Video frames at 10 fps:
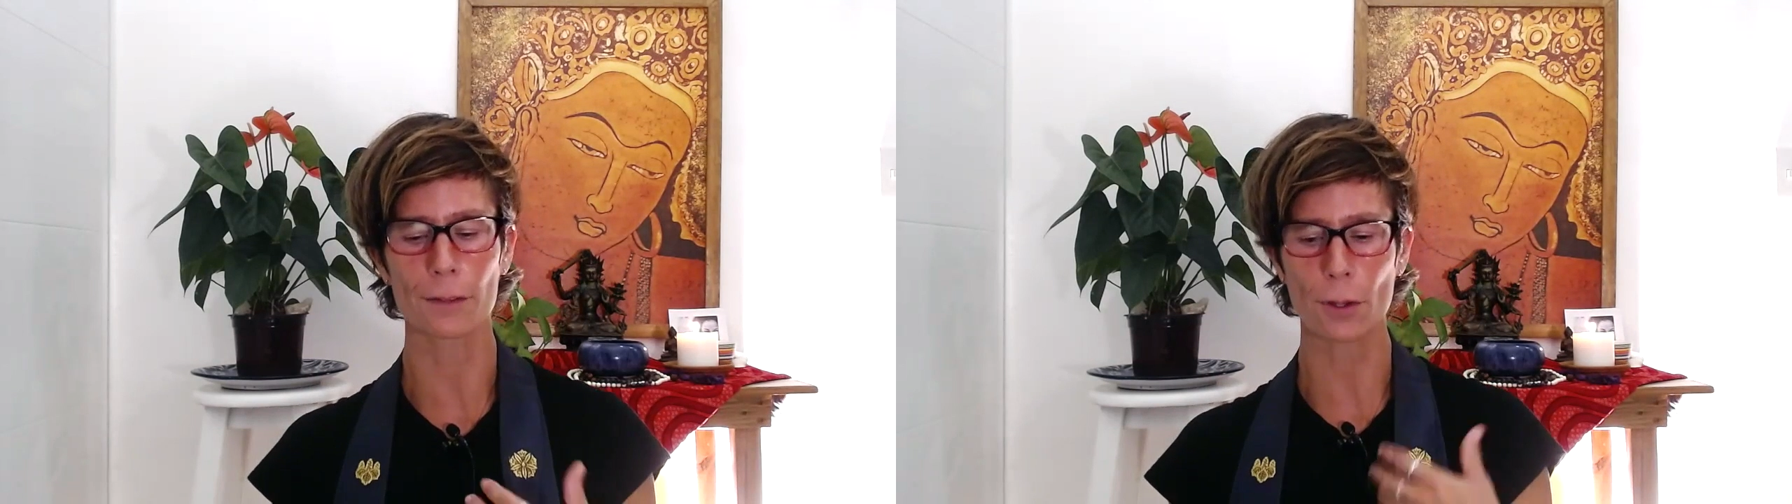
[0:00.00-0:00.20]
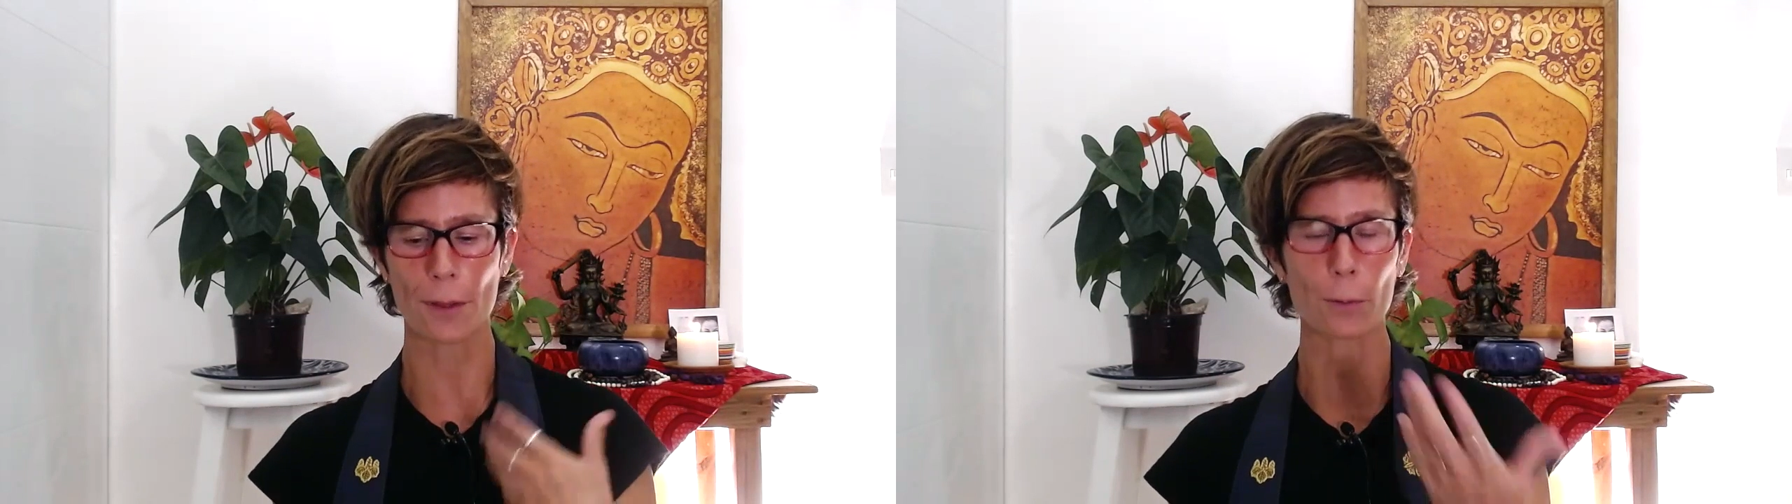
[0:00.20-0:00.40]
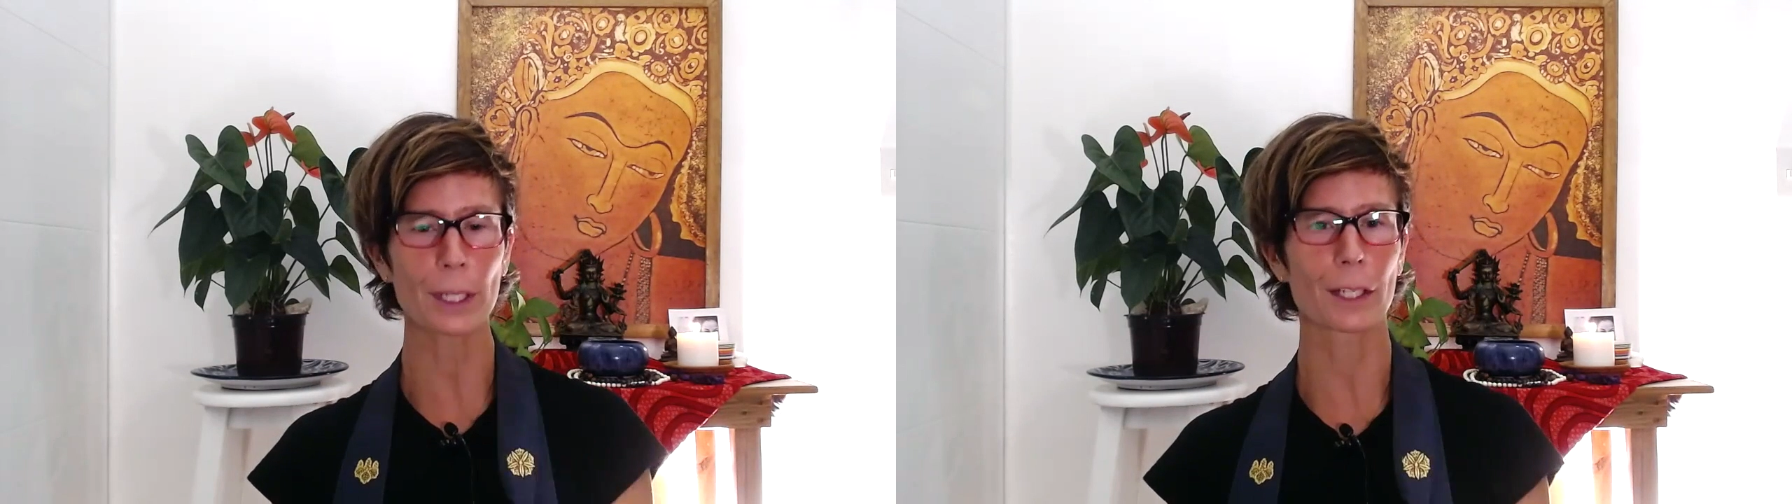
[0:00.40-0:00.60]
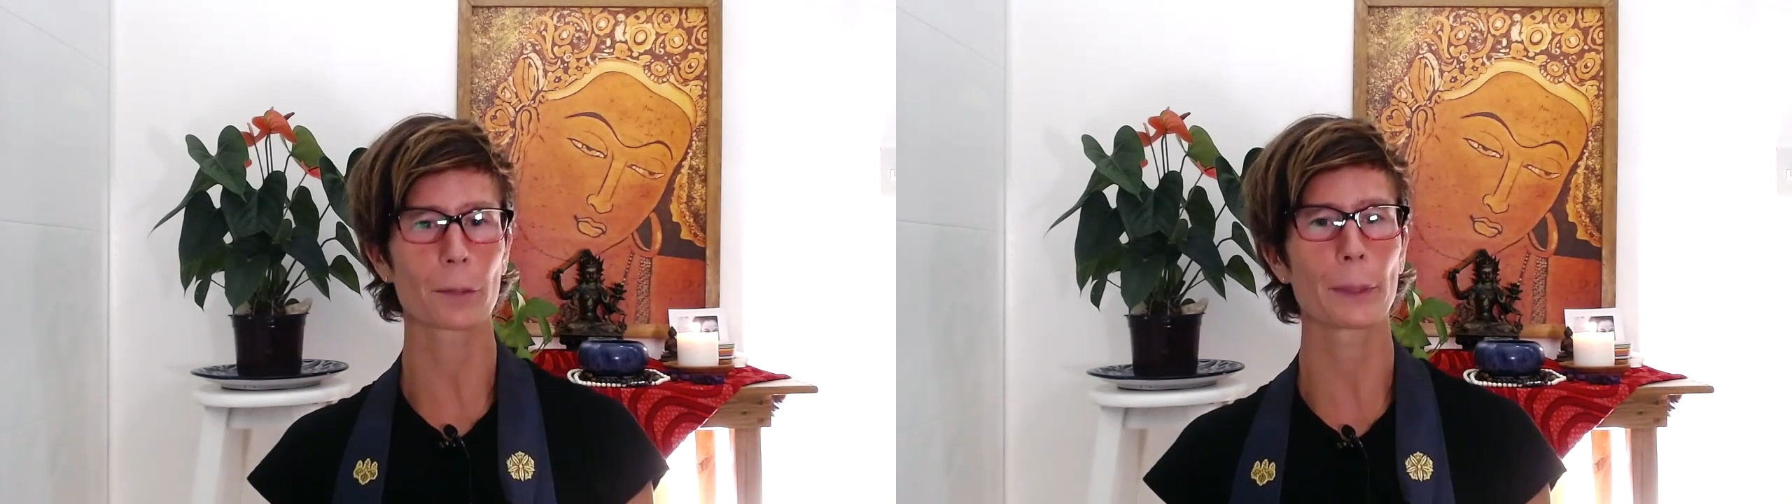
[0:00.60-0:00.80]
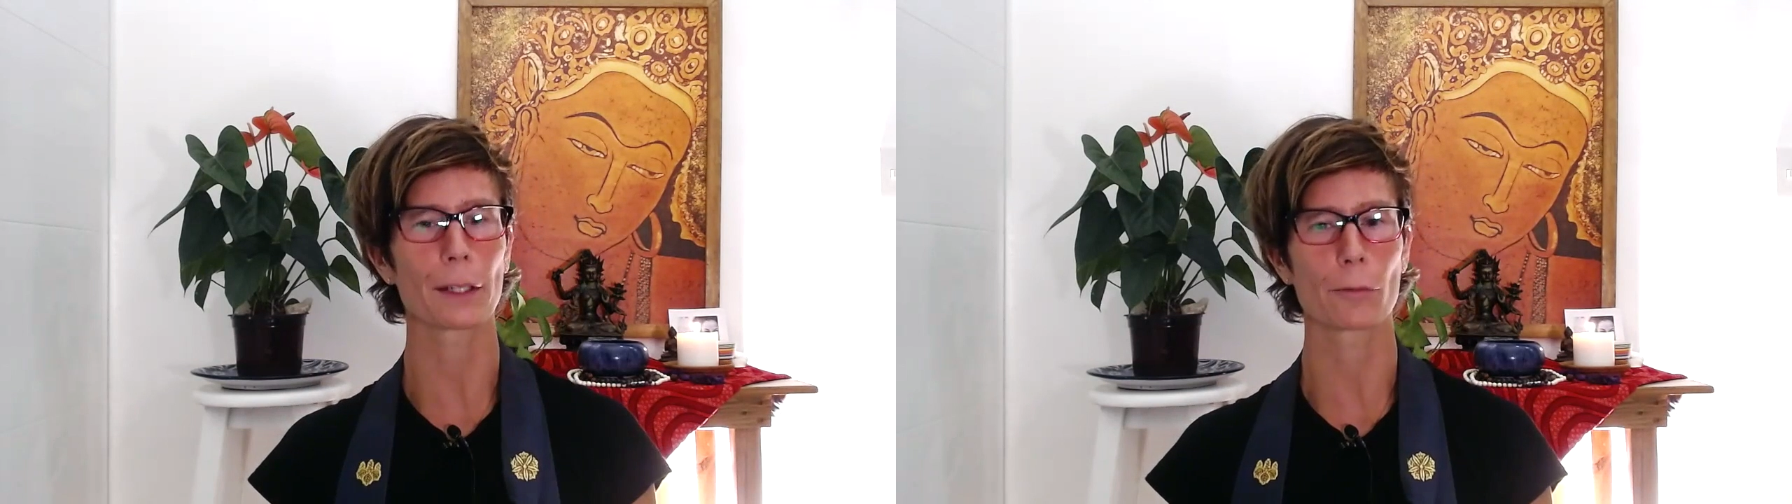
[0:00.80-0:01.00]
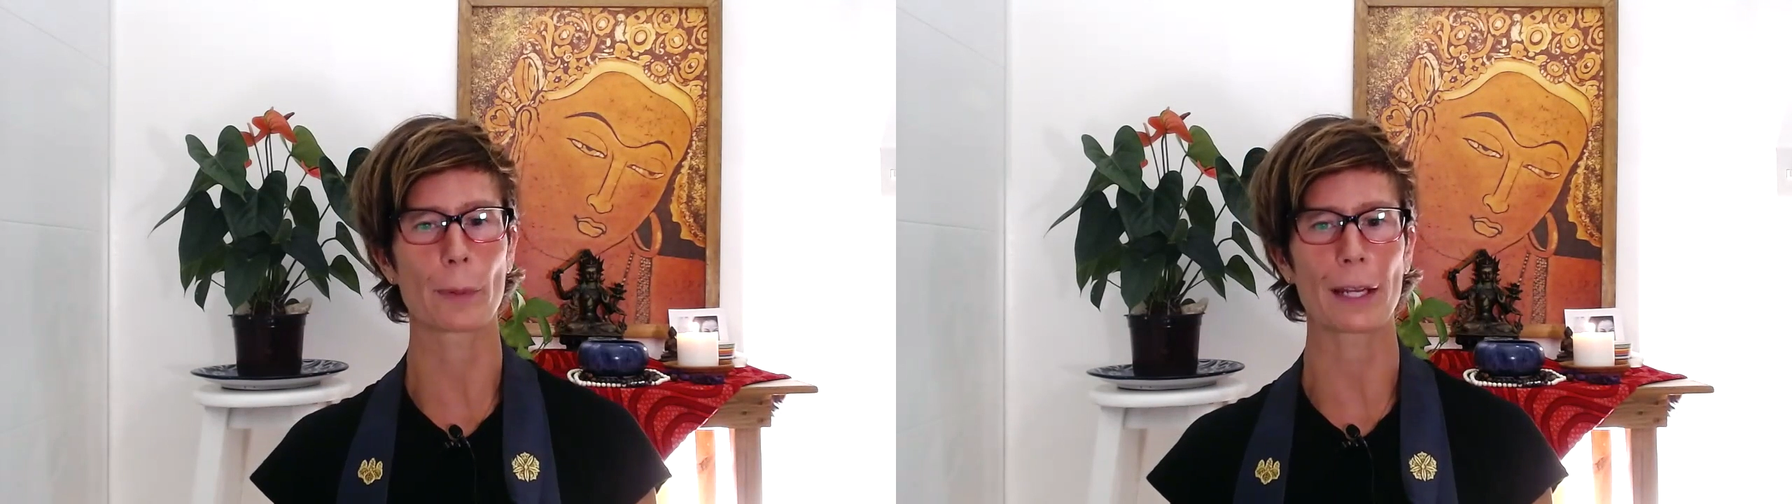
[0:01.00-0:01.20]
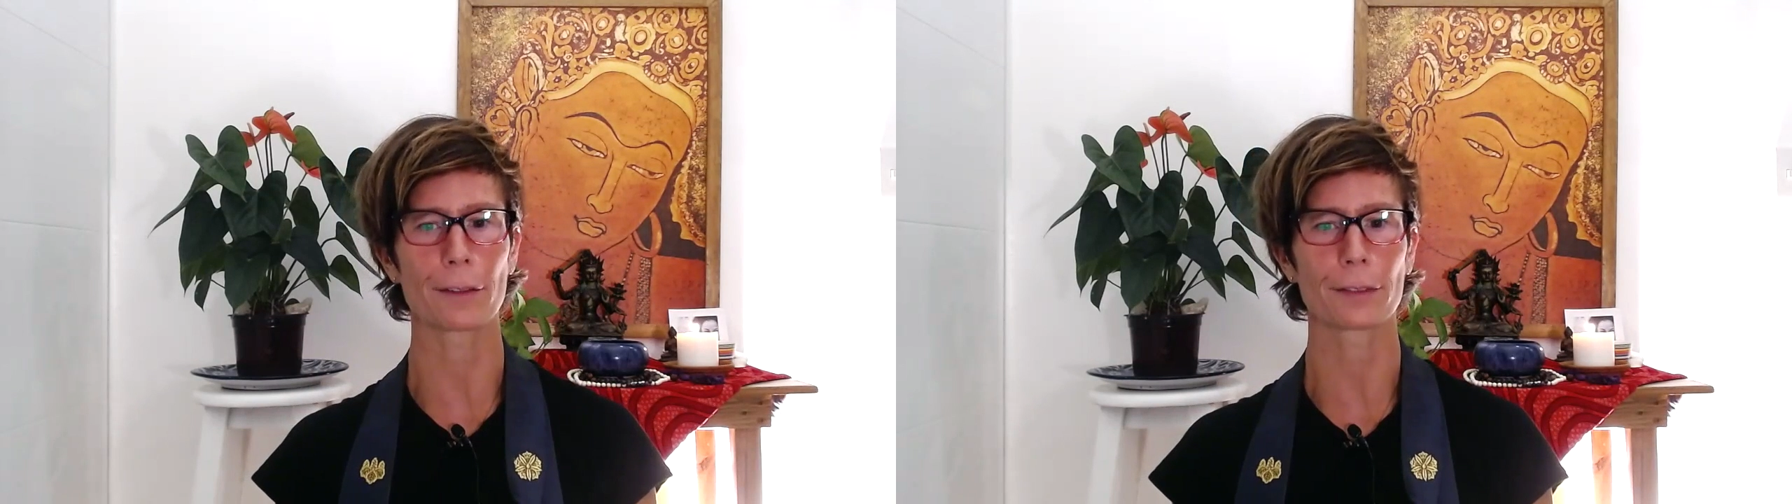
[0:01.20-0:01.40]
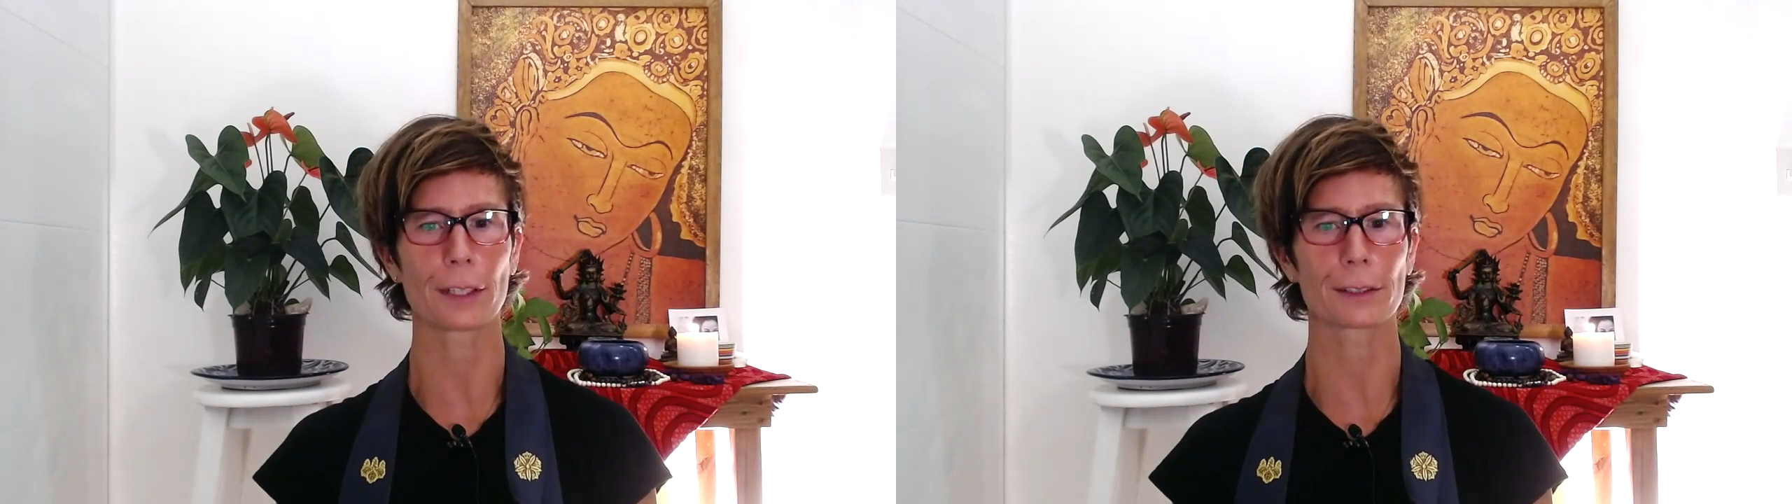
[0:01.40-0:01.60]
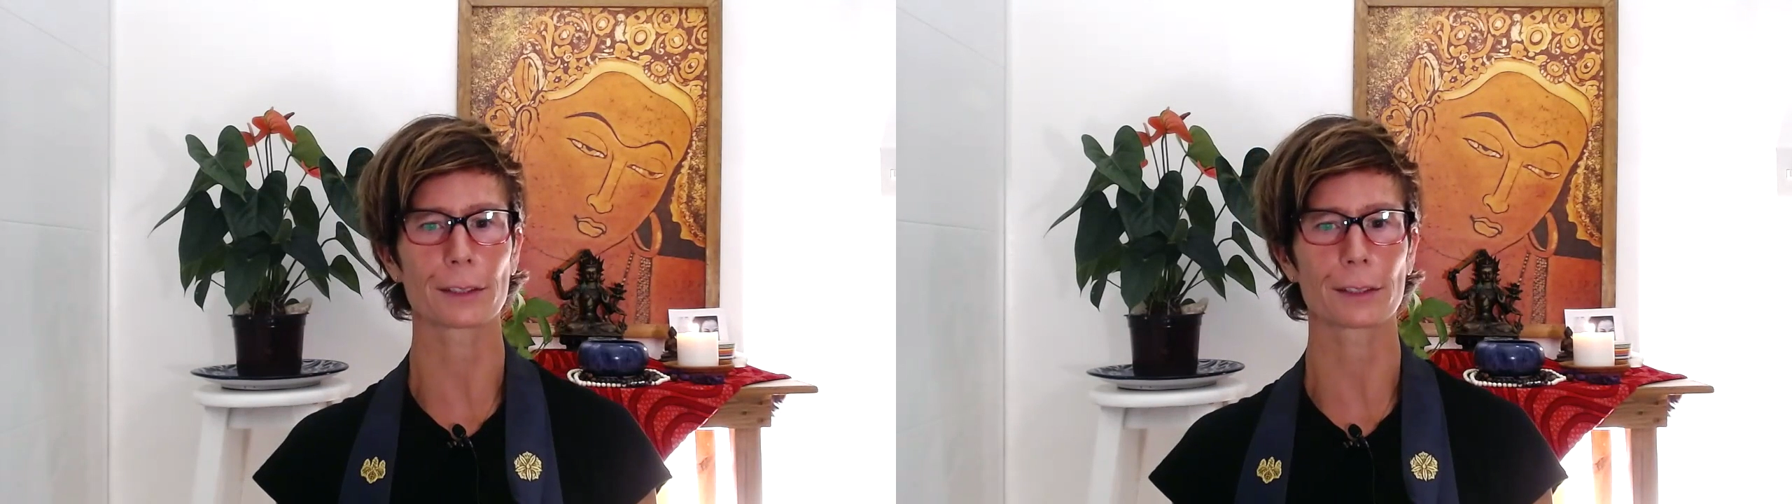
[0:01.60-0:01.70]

so that we can be of benefit.